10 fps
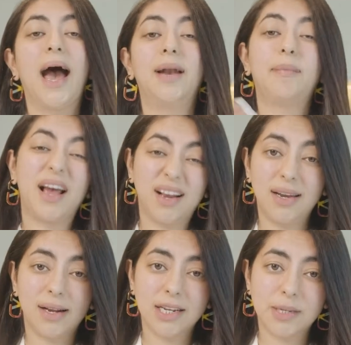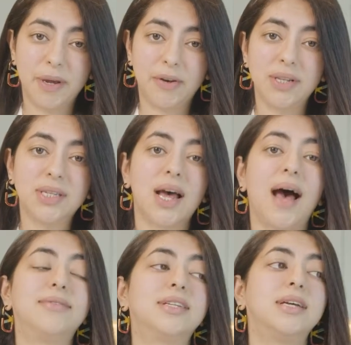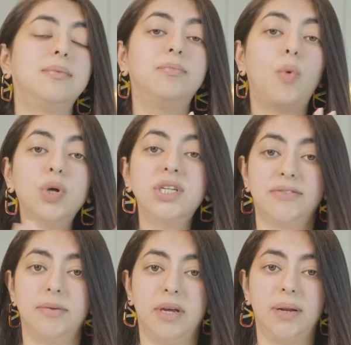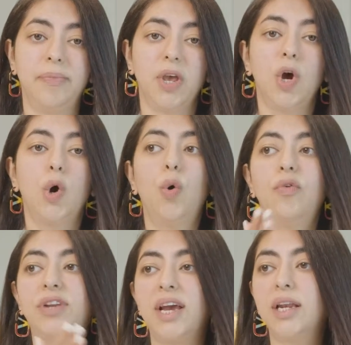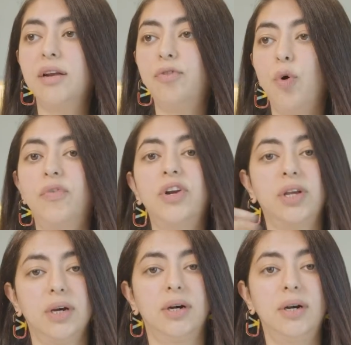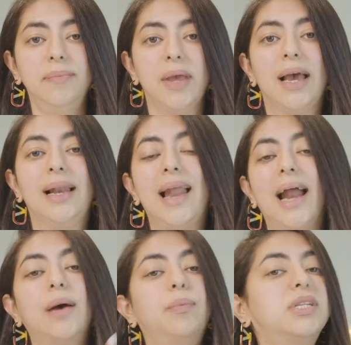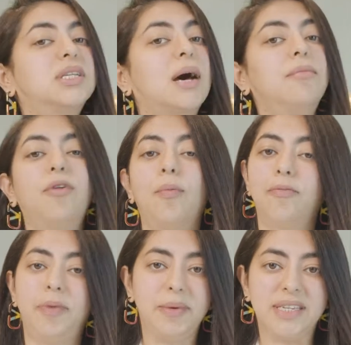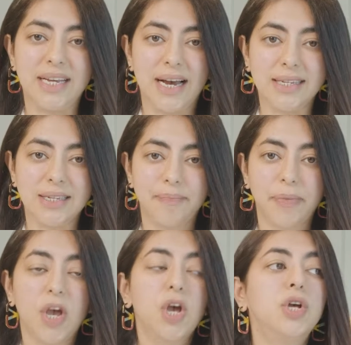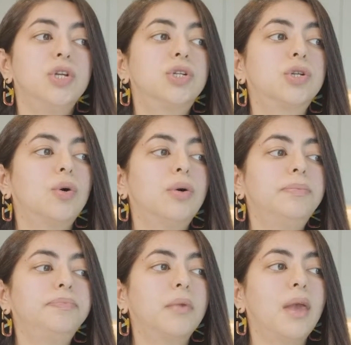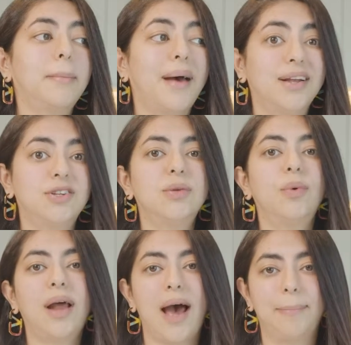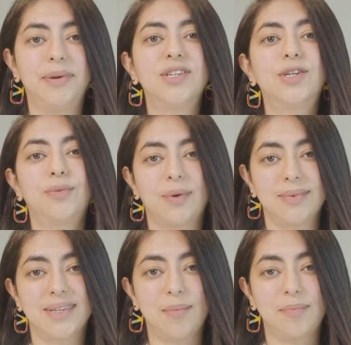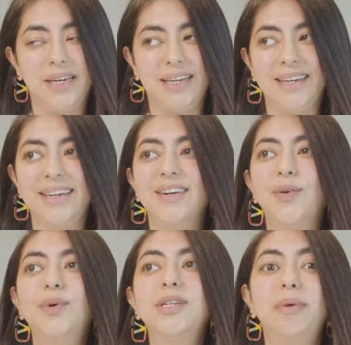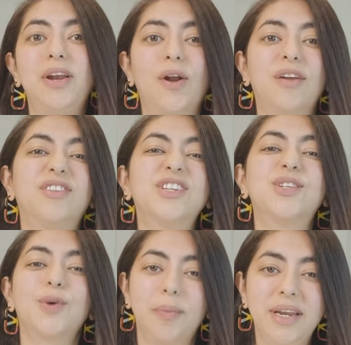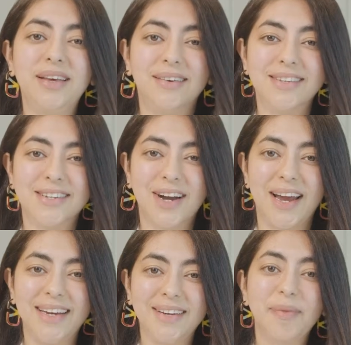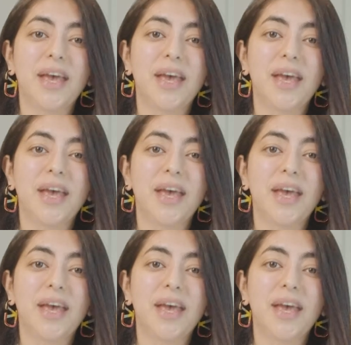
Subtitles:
And my clinical experience, I've seen most women who've taken it for over a year land up with some form of PBCS. So imagine what happens to somebody who's been on it for so many years, right?